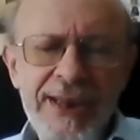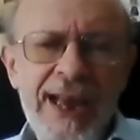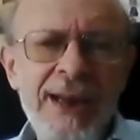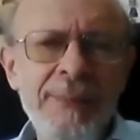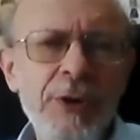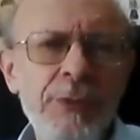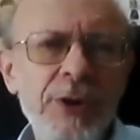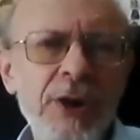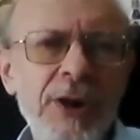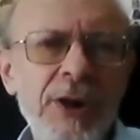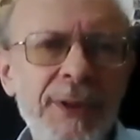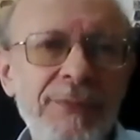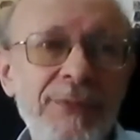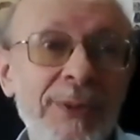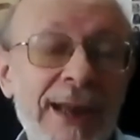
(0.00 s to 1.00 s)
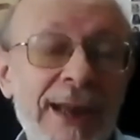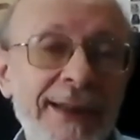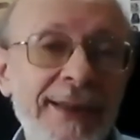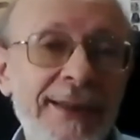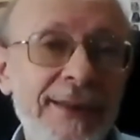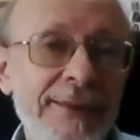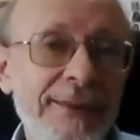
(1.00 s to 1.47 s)
the Amoraim, if you
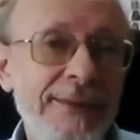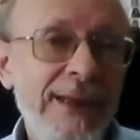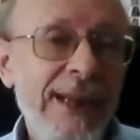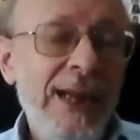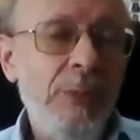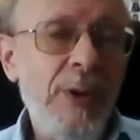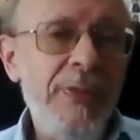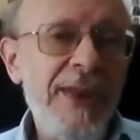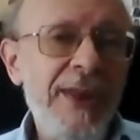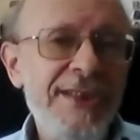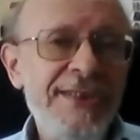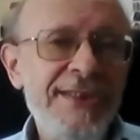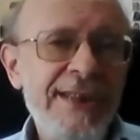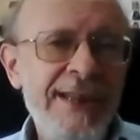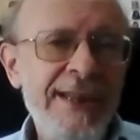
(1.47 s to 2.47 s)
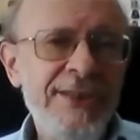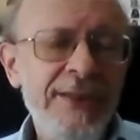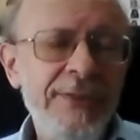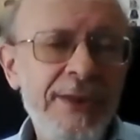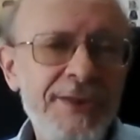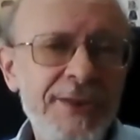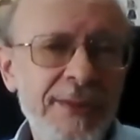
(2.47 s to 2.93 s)
like, when they're
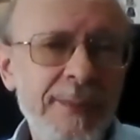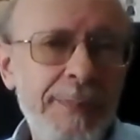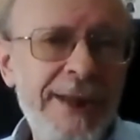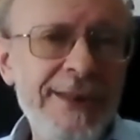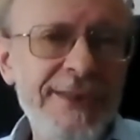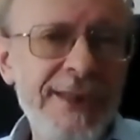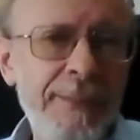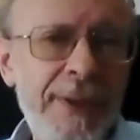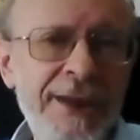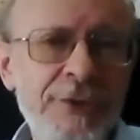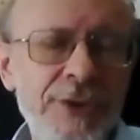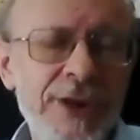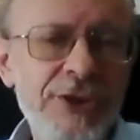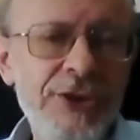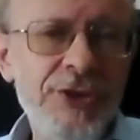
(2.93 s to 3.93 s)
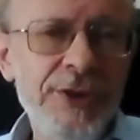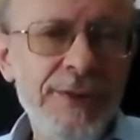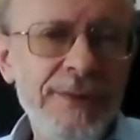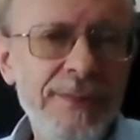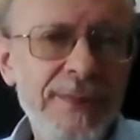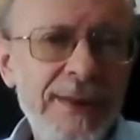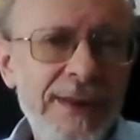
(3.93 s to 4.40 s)
discussing this in the Beis HaMidrash,
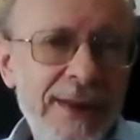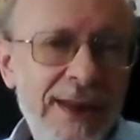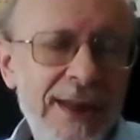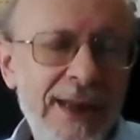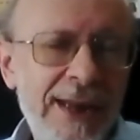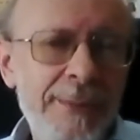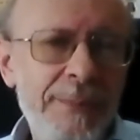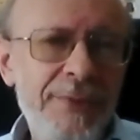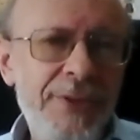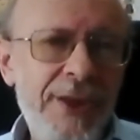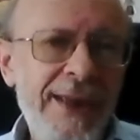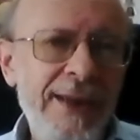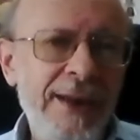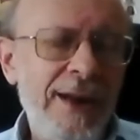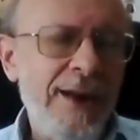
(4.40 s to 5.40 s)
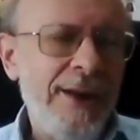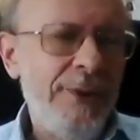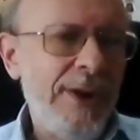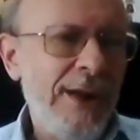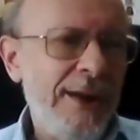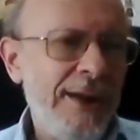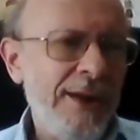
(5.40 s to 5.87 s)
they
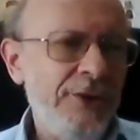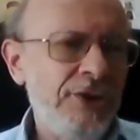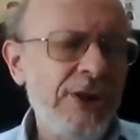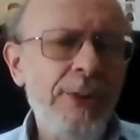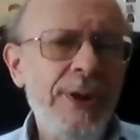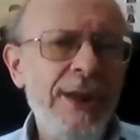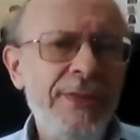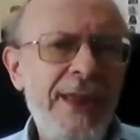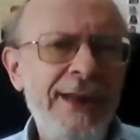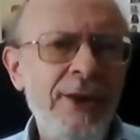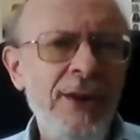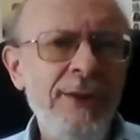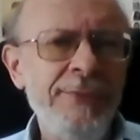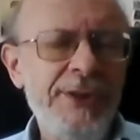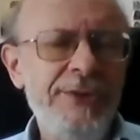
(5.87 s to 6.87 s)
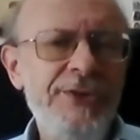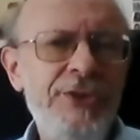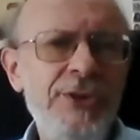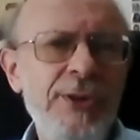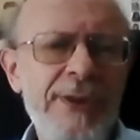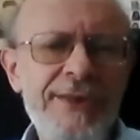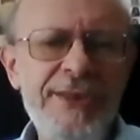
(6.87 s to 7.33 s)
are showing their kovod
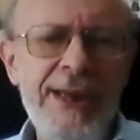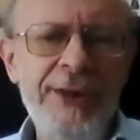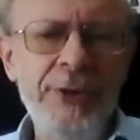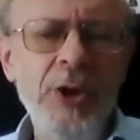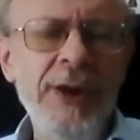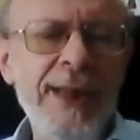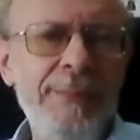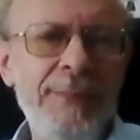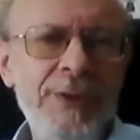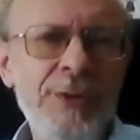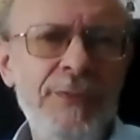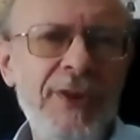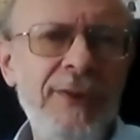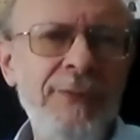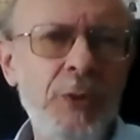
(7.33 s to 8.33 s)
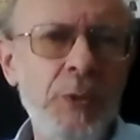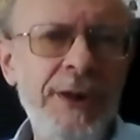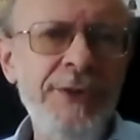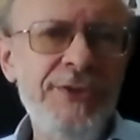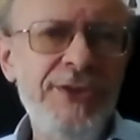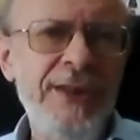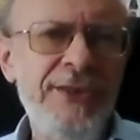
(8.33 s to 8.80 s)
to the Tanoim, who they
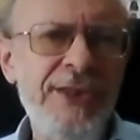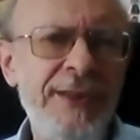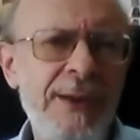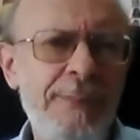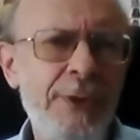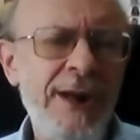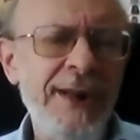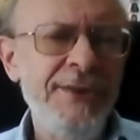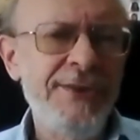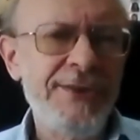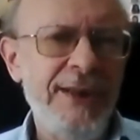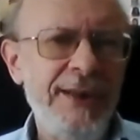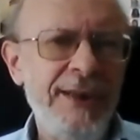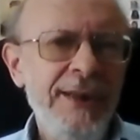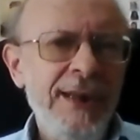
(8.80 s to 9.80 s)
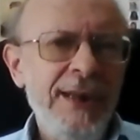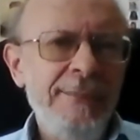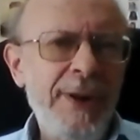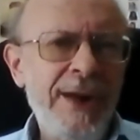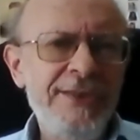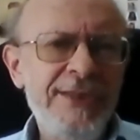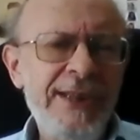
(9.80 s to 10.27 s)
quoted in the Brisa
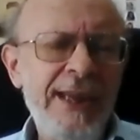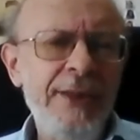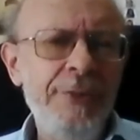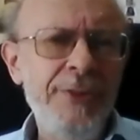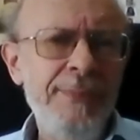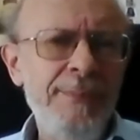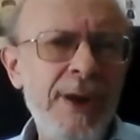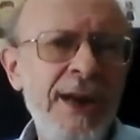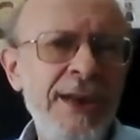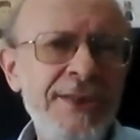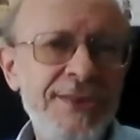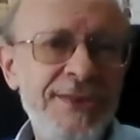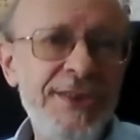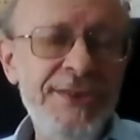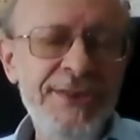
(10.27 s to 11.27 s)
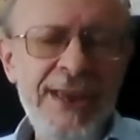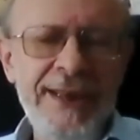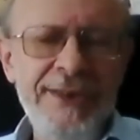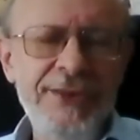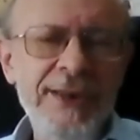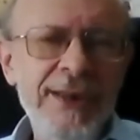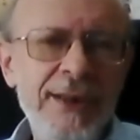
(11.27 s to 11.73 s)
by saying, the master
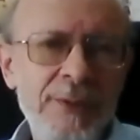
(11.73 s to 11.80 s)
said.